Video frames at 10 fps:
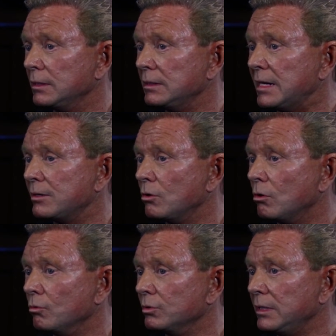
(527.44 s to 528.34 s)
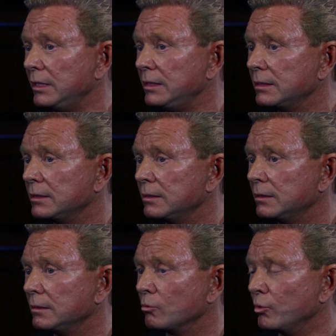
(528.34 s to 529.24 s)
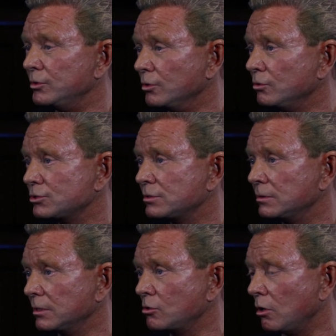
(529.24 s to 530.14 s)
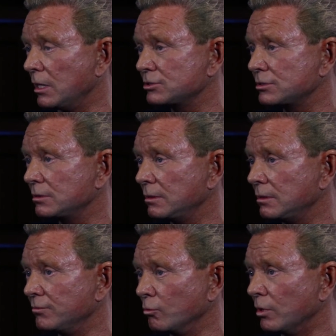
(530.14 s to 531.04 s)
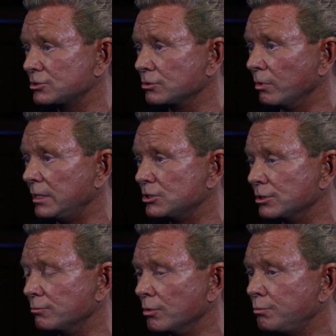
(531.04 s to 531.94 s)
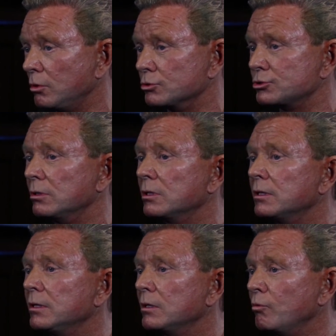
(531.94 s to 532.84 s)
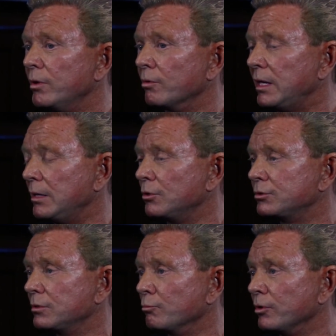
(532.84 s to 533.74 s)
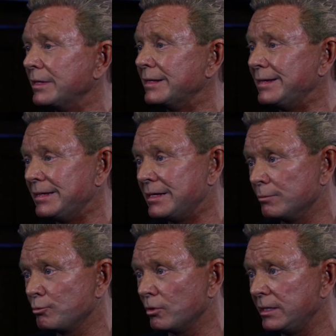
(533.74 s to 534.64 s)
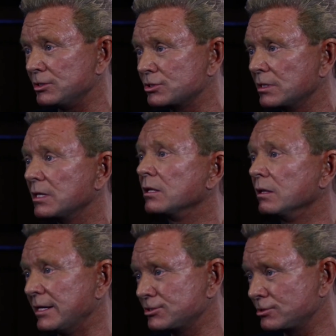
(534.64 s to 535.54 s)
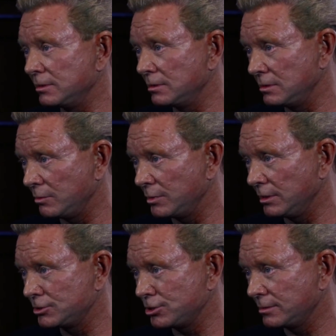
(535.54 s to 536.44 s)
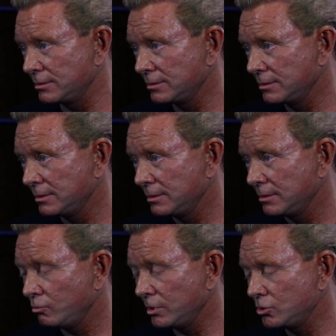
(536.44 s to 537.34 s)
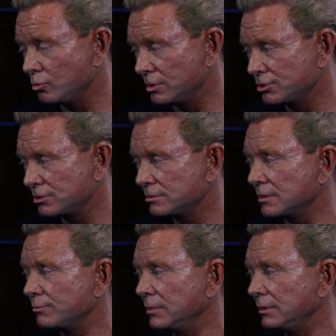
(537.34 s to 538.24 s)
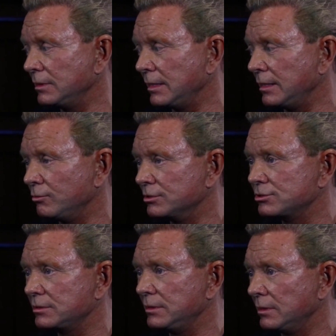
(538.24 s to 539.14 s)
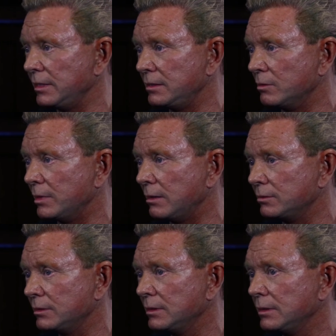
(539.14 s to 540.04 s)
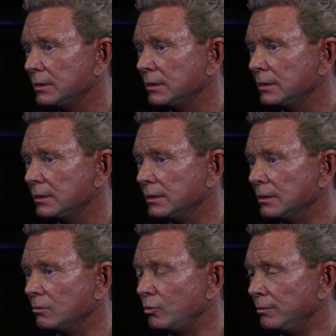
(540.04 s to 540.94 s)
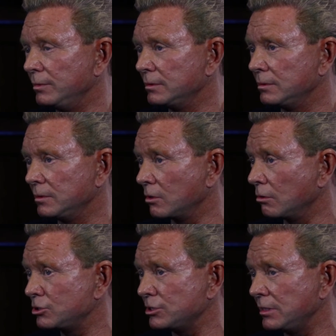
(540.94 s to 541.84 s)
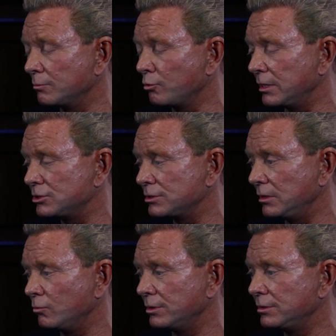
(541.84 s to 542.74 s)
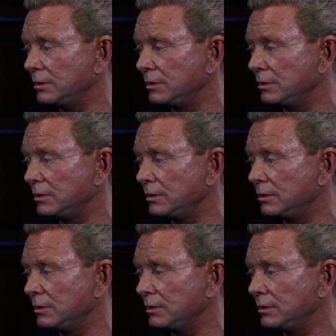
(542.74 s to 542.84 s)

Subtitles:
not only reduce the cost of the restoration proposal, we were able to bring it in at a price less than the demolition, which was something that I was elated about. We negotiated pricing with